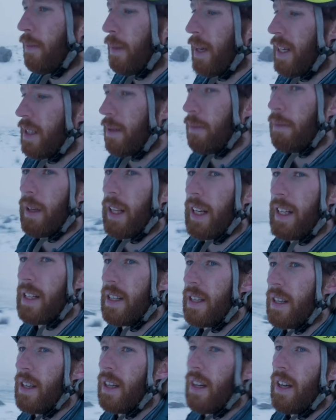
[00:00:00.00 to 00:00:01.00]
amazing
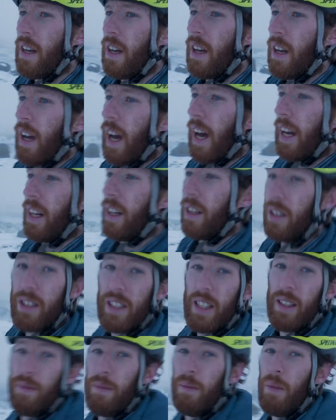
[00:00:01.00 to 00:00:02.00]
place and it looks
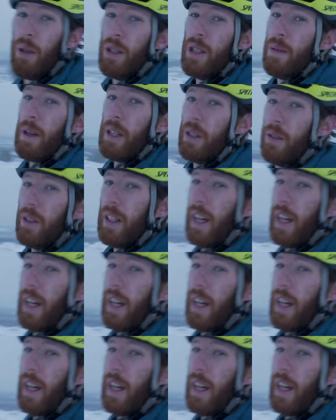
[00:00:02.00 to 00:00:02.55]
even more special